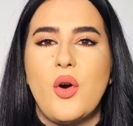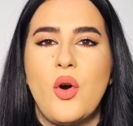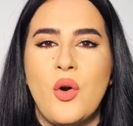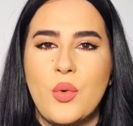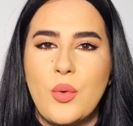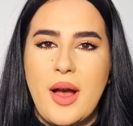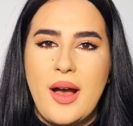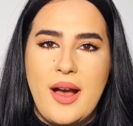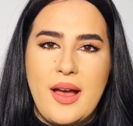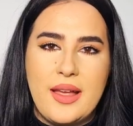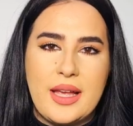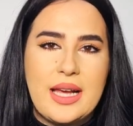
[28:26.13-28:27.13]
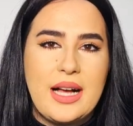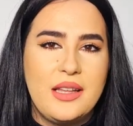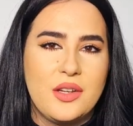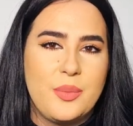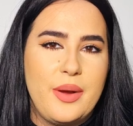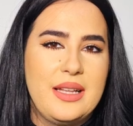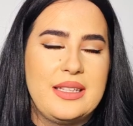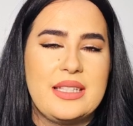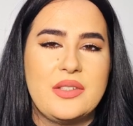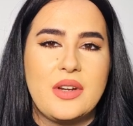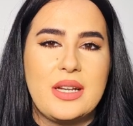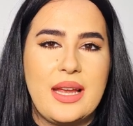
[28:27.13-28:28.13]
aura and color palette
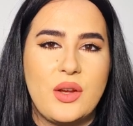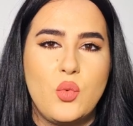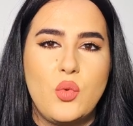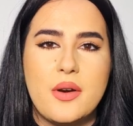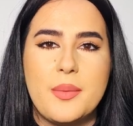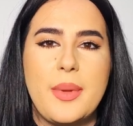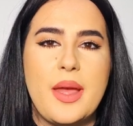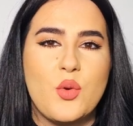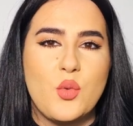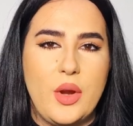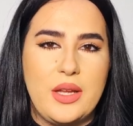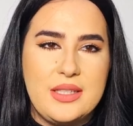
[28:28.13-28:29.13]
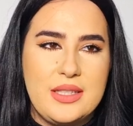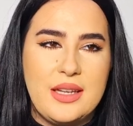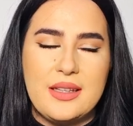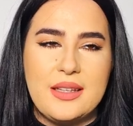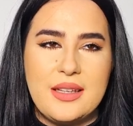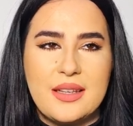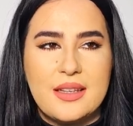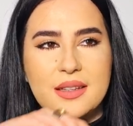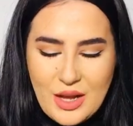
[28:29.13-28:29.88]
is very like warm and radiating.